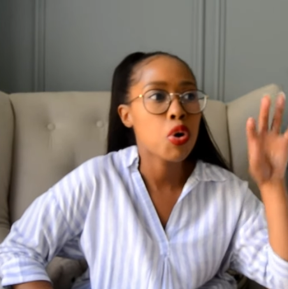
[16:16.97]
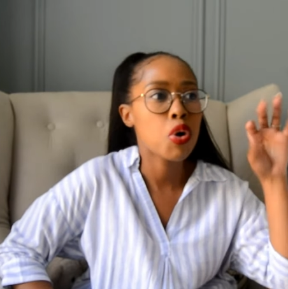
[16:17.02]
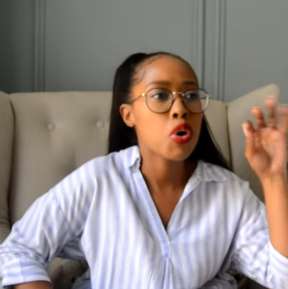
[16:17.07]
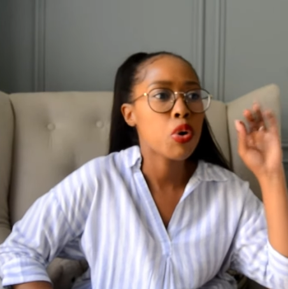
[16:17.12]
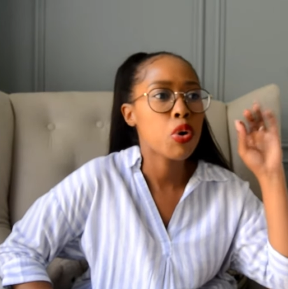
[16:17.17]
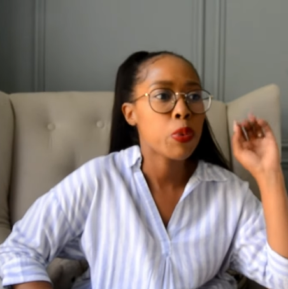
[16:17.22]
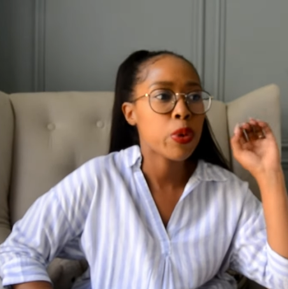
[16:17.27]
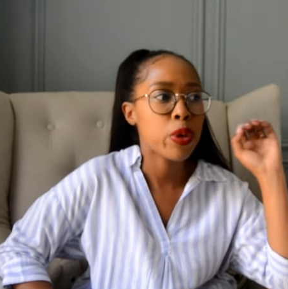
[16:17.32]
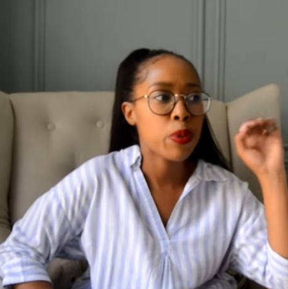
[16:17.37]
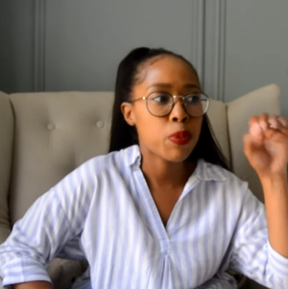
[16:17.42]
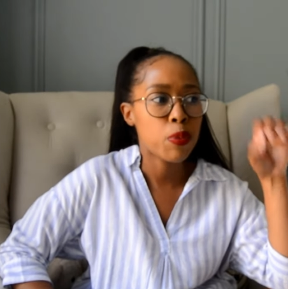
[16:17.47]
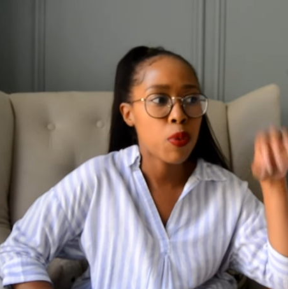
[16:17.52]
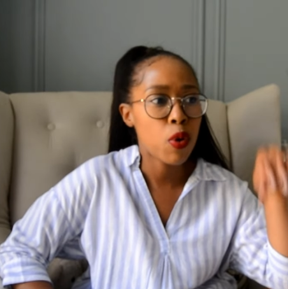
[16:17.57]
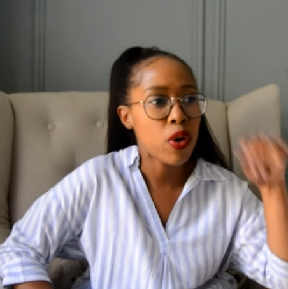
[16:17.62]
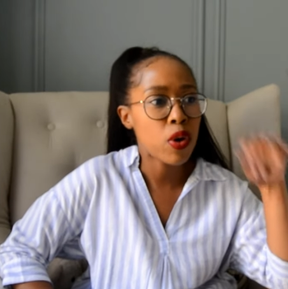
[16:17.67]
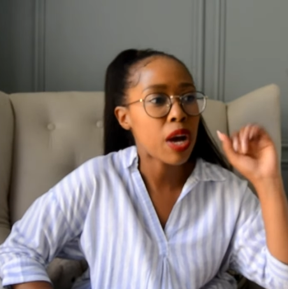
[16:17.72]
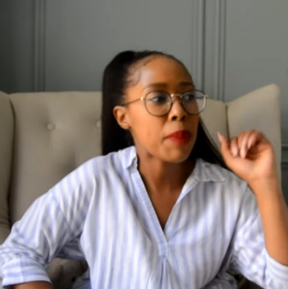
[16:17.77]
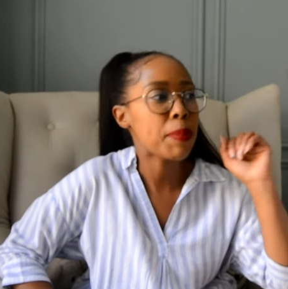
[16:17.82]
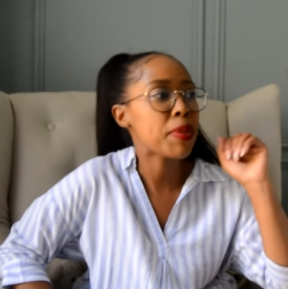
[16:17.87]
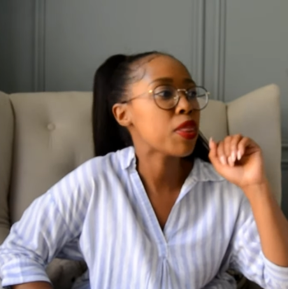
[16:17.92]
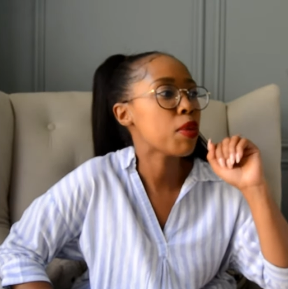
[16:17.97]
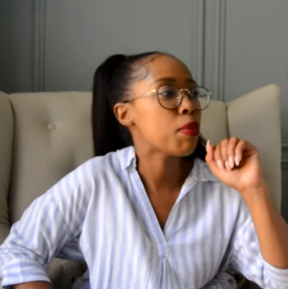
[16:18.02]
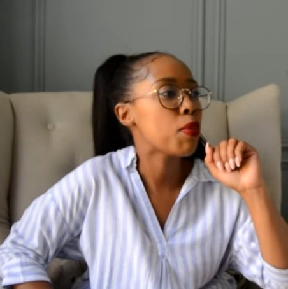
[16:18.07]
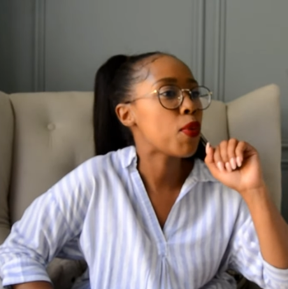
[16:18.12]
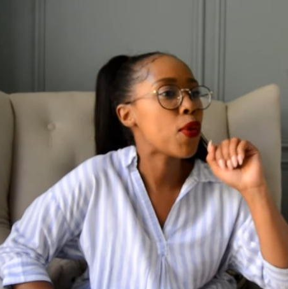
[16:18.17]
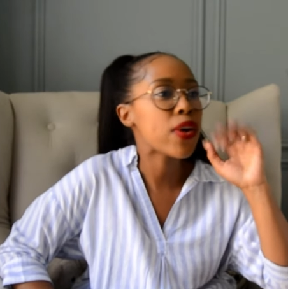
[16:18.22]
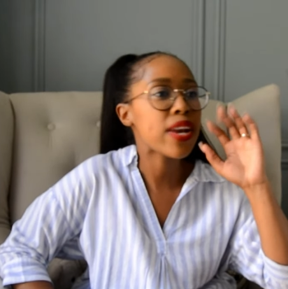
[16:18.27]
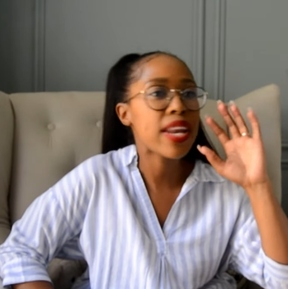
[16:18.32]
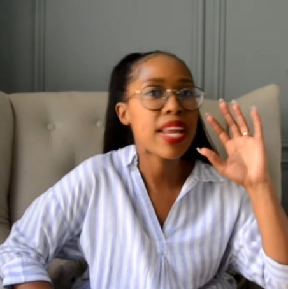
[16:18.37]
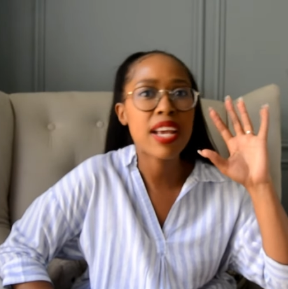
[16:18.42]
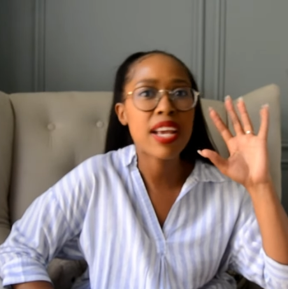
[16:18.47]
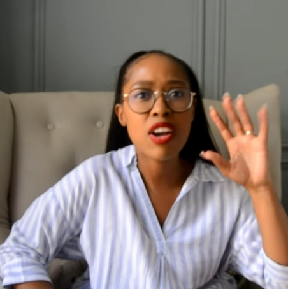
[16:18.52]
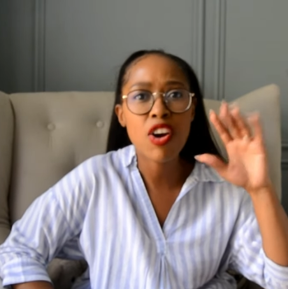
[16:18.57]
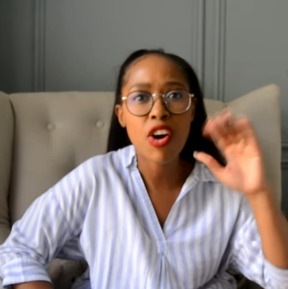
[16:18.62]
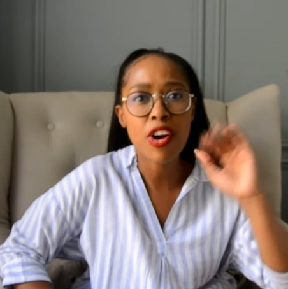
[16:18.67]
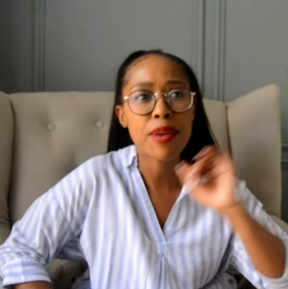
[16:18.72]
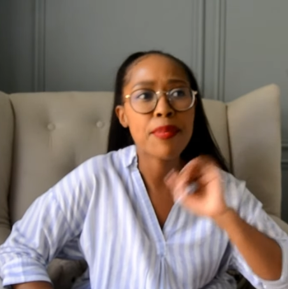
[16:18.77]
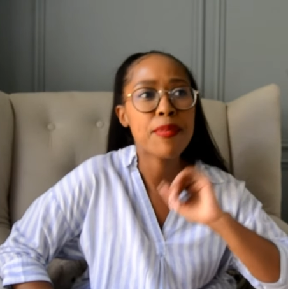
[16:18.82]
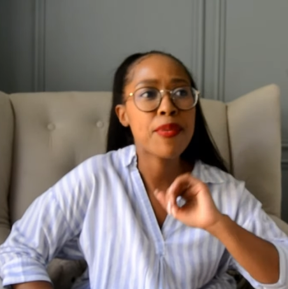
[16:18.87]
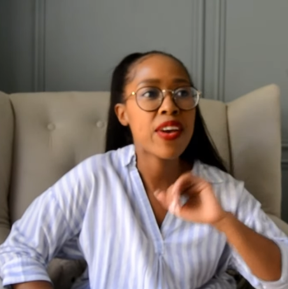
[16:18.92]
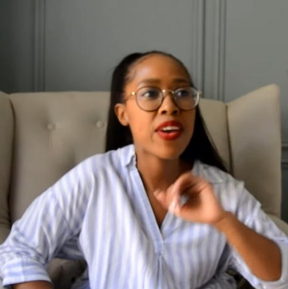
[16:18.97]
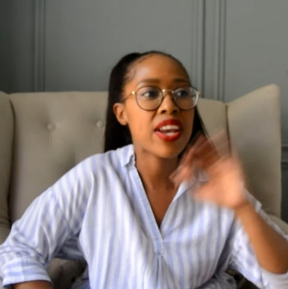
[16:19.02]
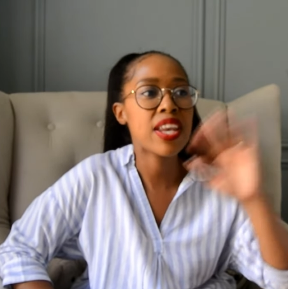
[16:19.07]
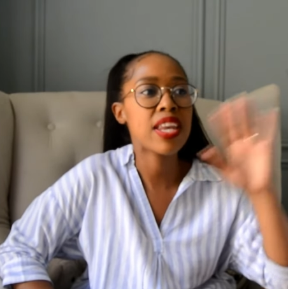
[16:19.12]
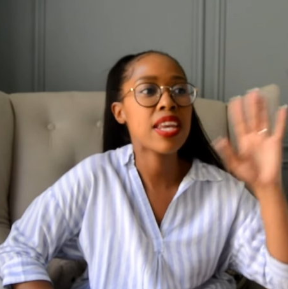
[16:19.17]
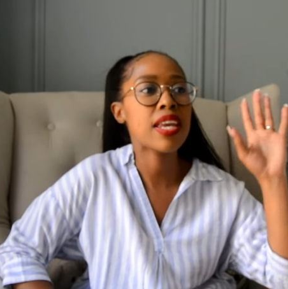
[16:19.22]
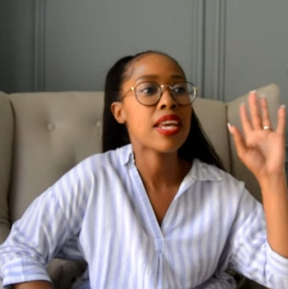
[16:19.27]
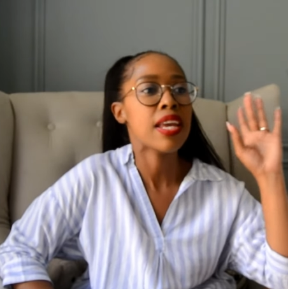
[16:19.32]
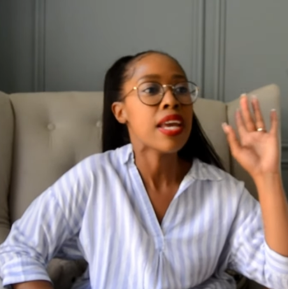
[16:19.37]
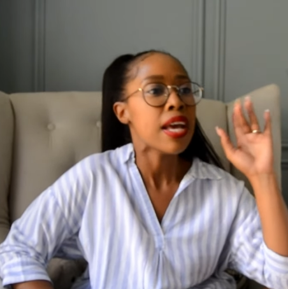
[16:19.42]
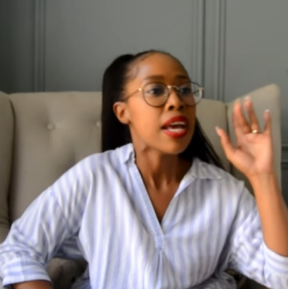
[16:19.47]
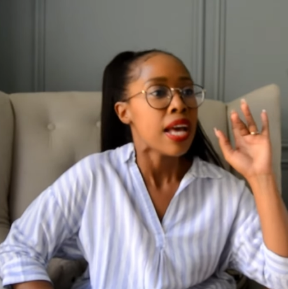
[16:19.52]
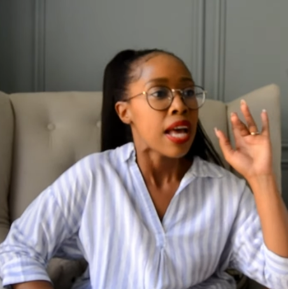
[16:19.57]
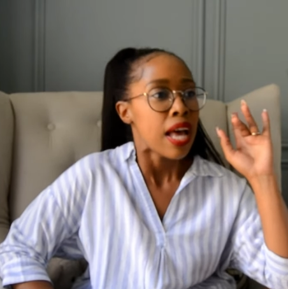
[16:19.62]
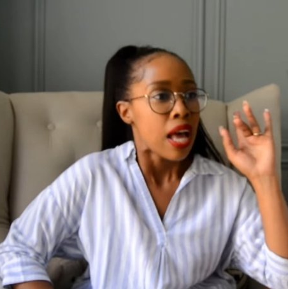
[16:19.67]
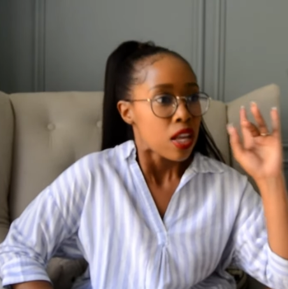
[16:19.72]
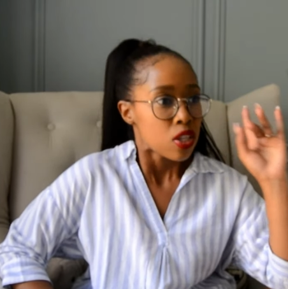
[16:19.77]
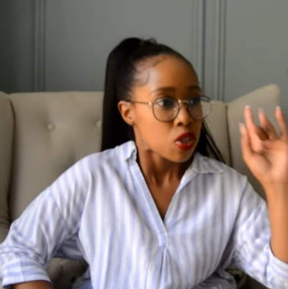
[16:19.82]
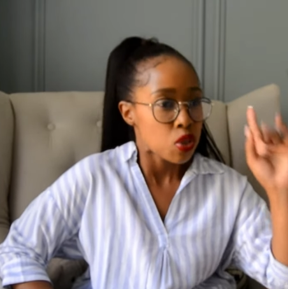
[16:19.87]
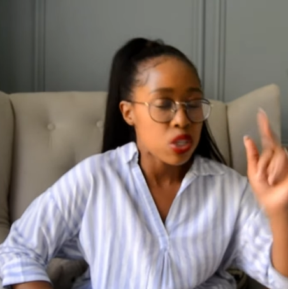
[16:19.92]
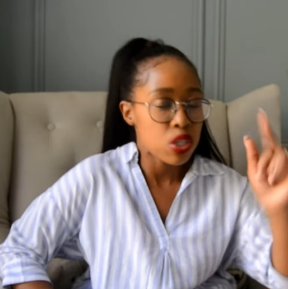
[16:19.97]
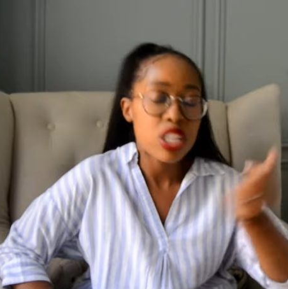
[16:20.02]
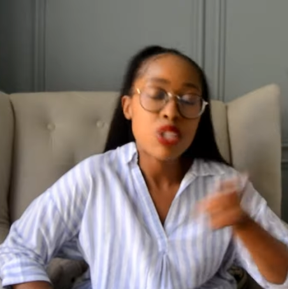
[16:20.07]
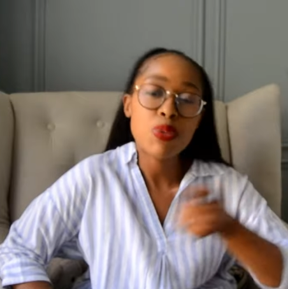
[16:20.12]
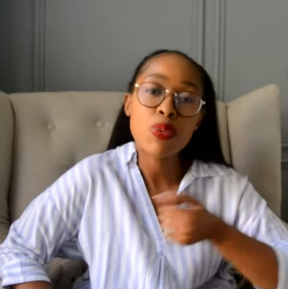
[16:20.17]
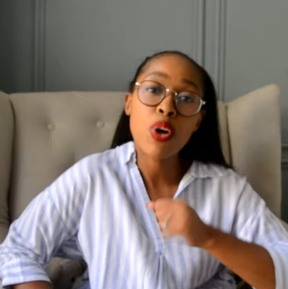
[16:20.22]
So we woke up in the morning, got him ready.